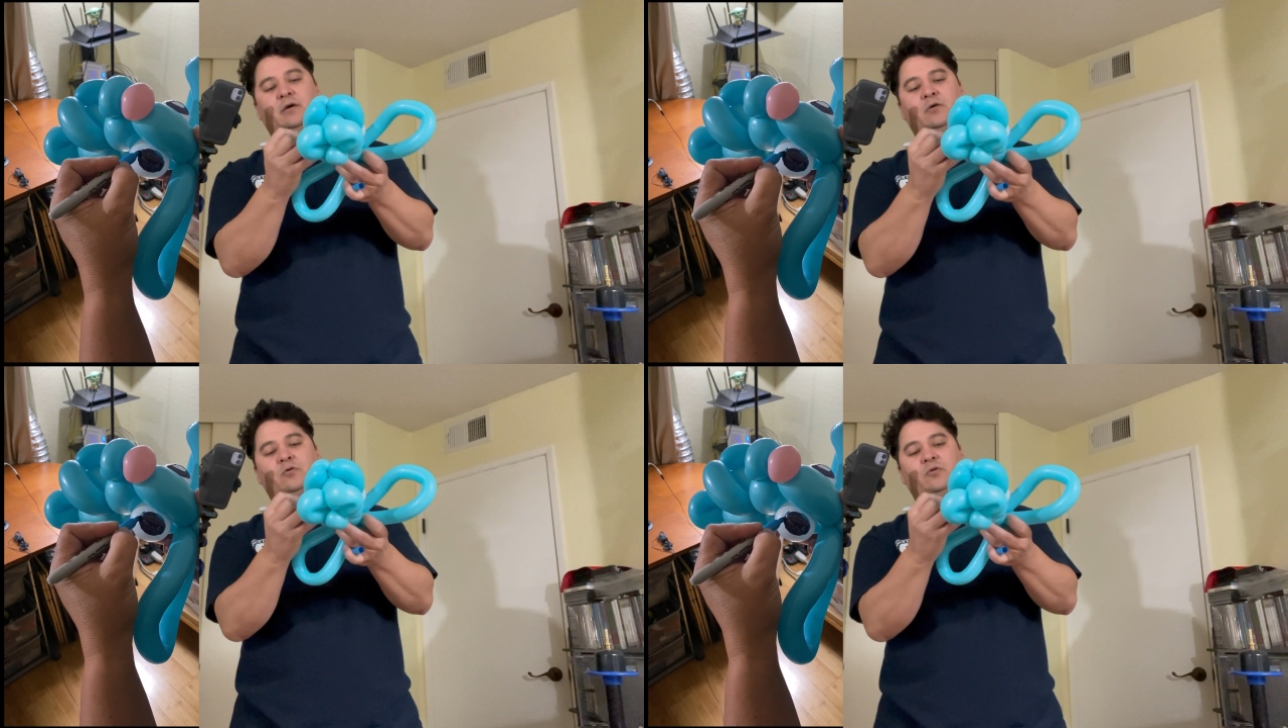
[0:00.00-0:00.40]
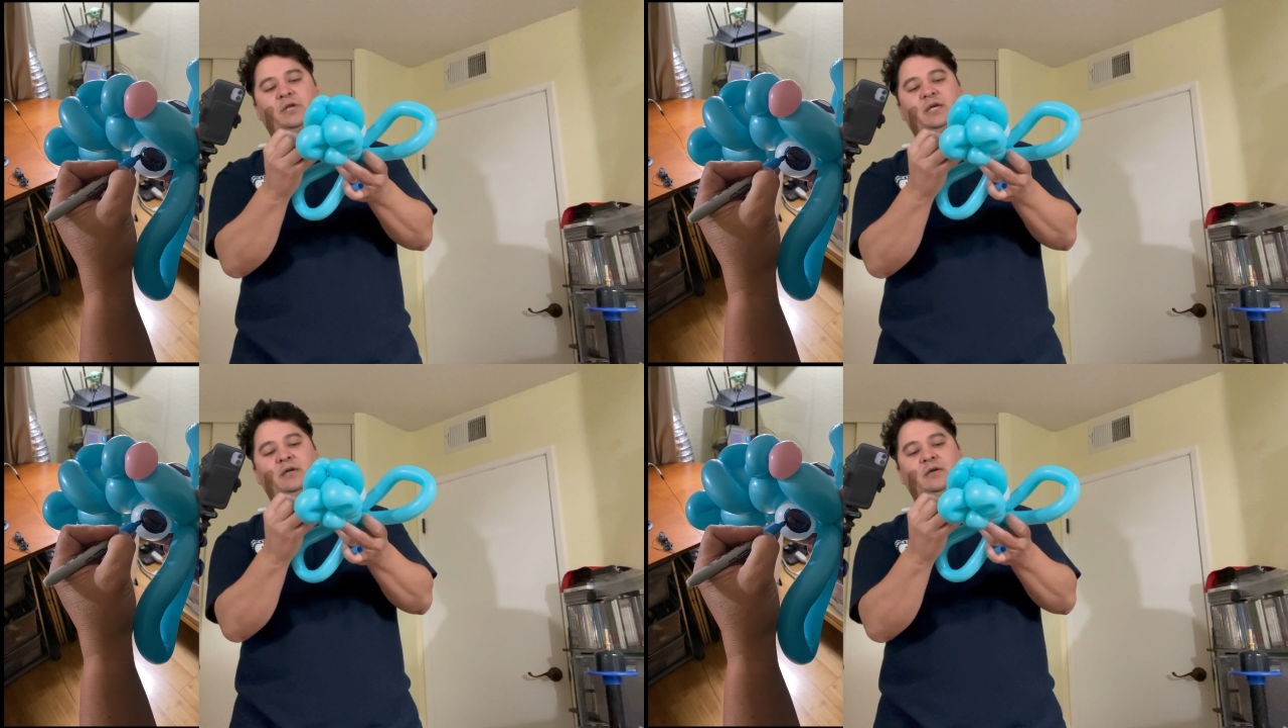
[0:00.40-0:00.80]

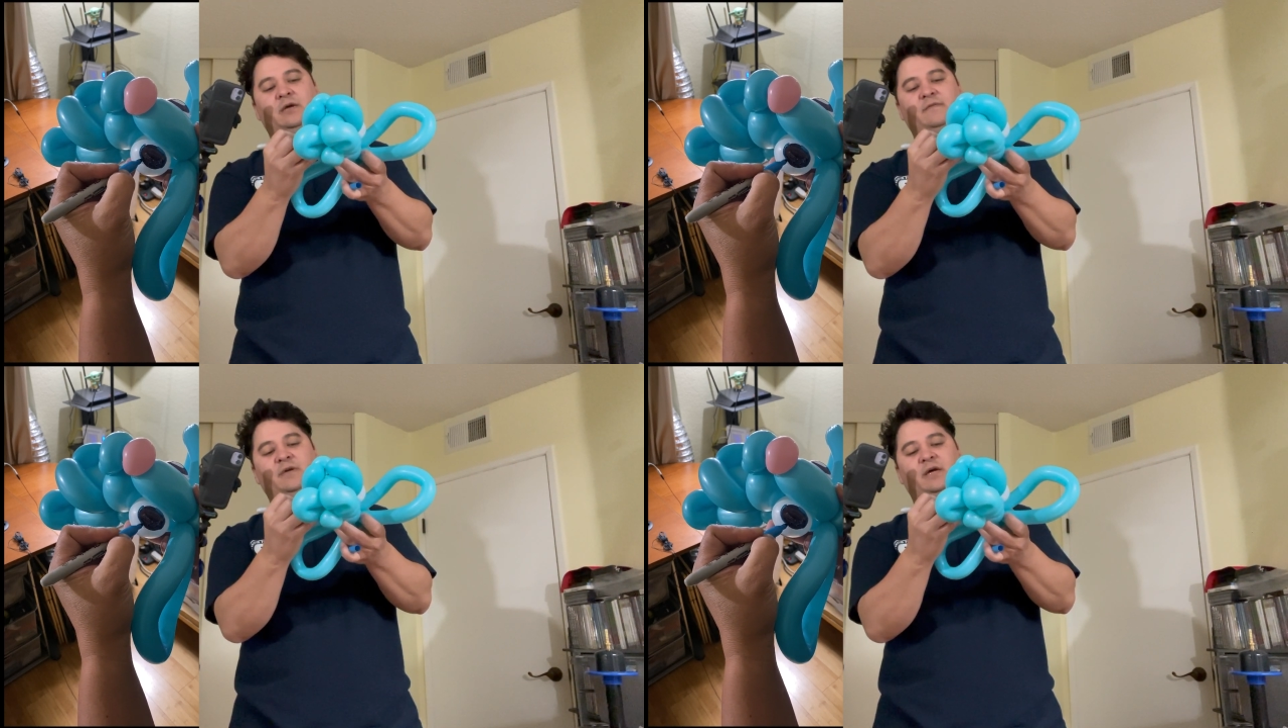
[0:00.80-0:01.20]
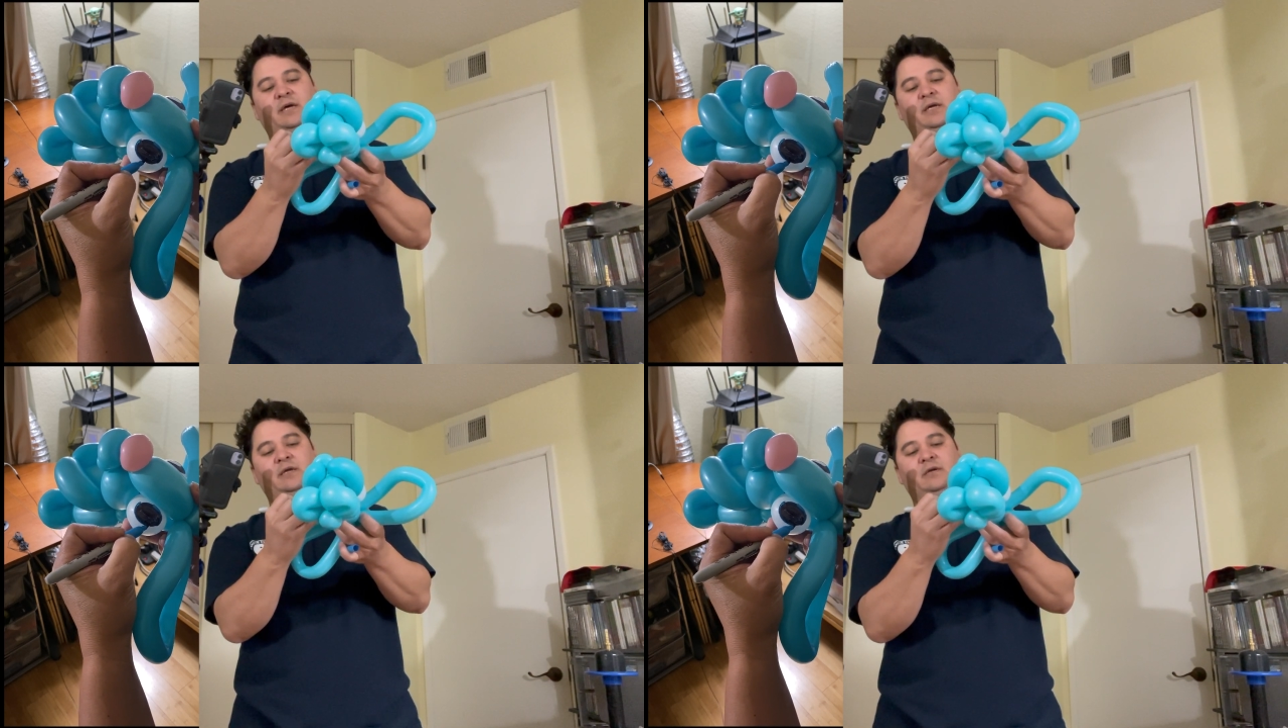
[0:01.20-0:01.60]
cornea of the
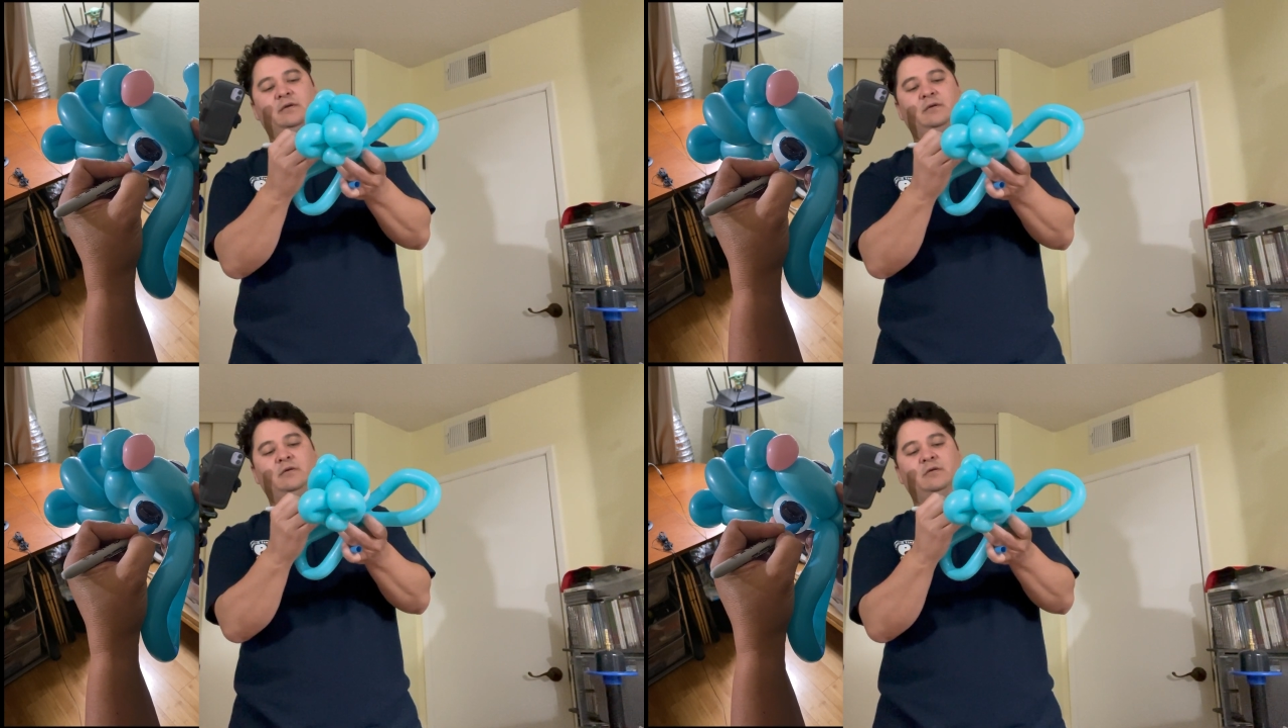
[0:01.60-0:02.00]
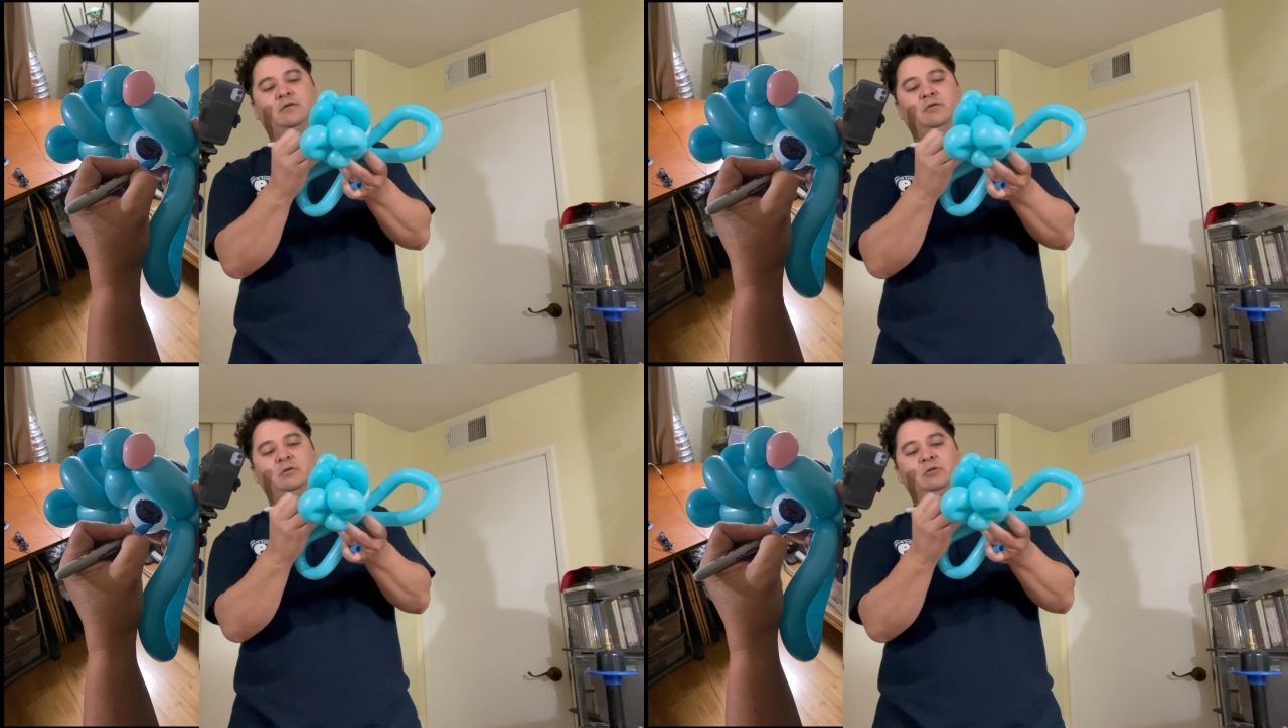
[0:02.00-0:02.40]
eye.
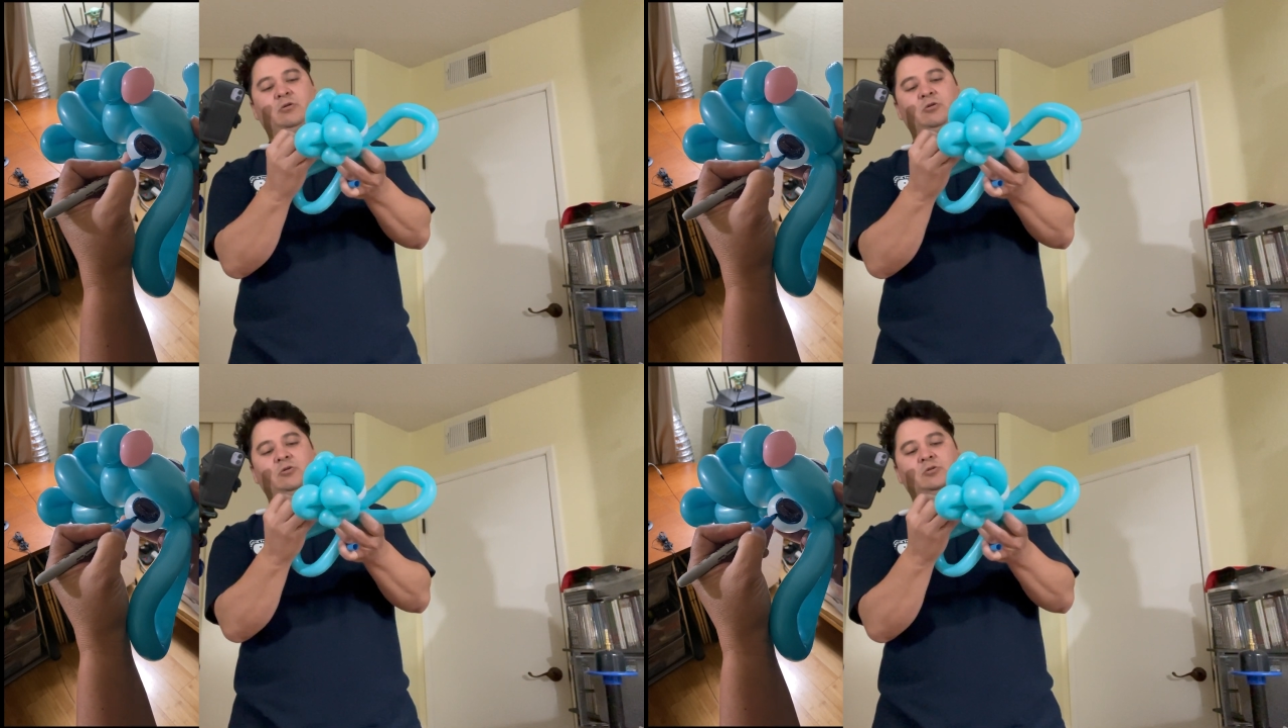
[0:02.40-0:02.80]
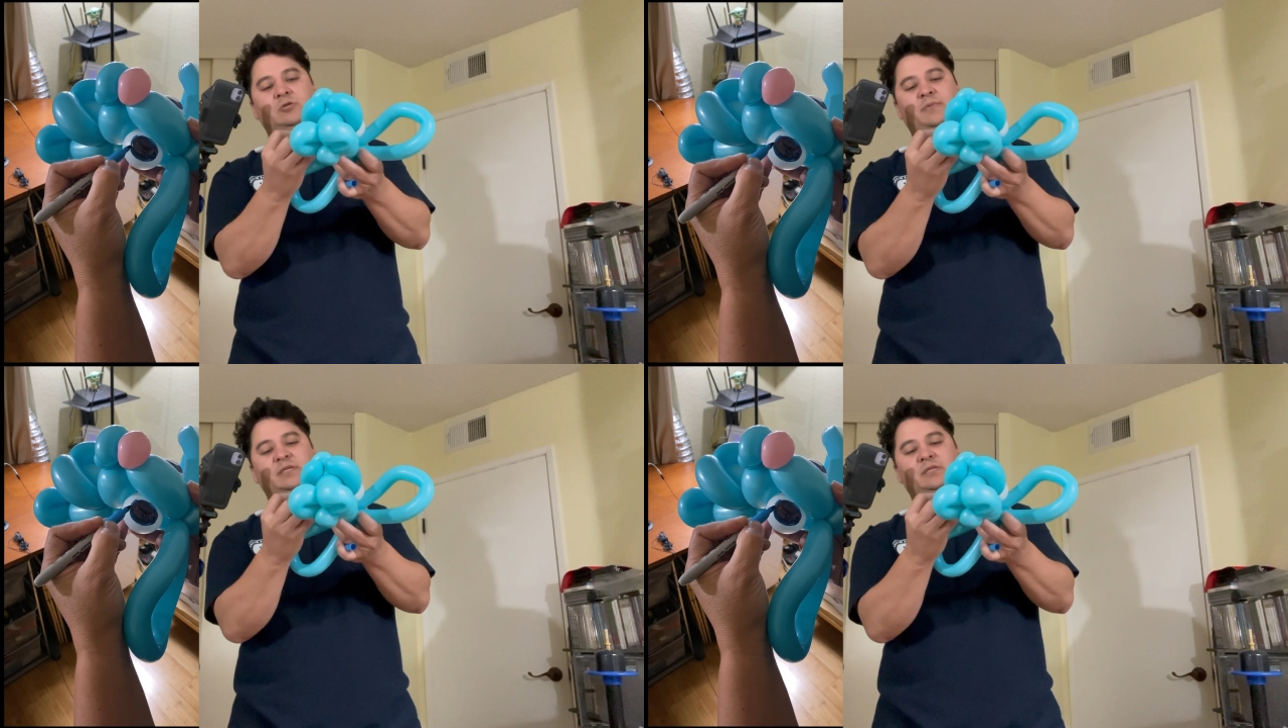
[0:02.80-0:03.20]
So
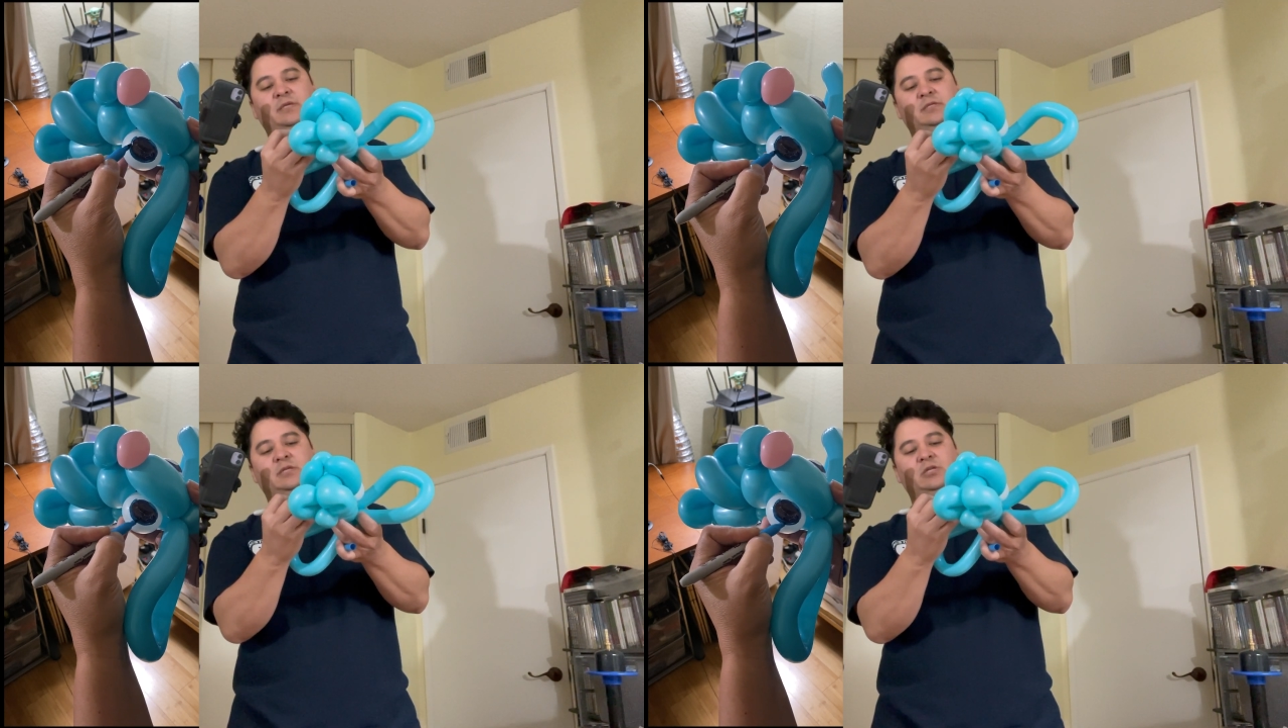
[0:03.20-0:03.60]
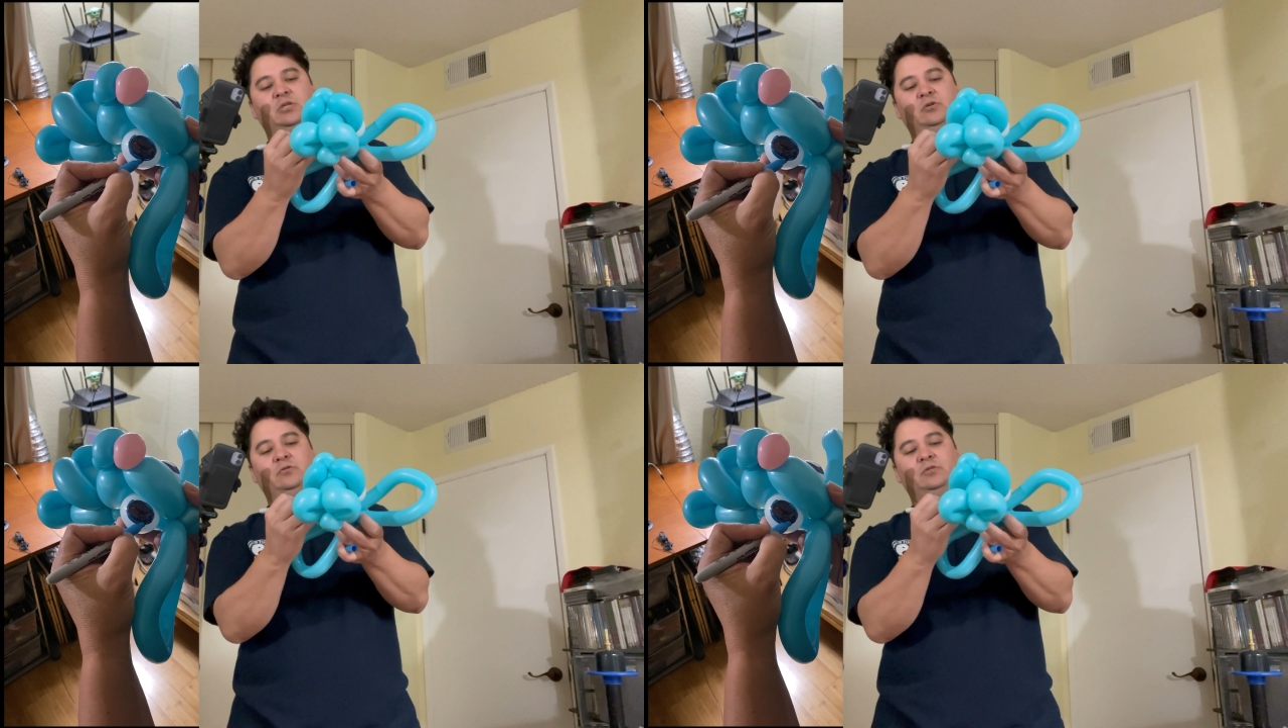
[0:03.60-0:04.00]
it makes it nice and
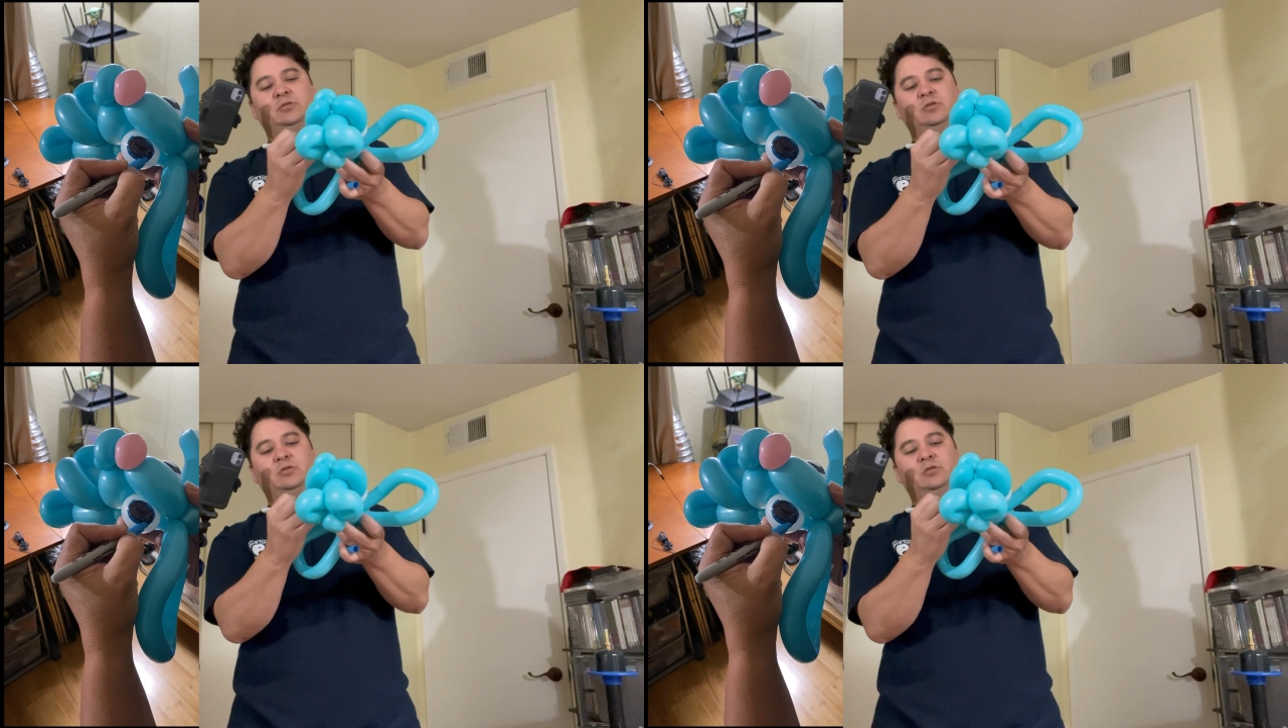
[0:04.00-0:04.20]
cute.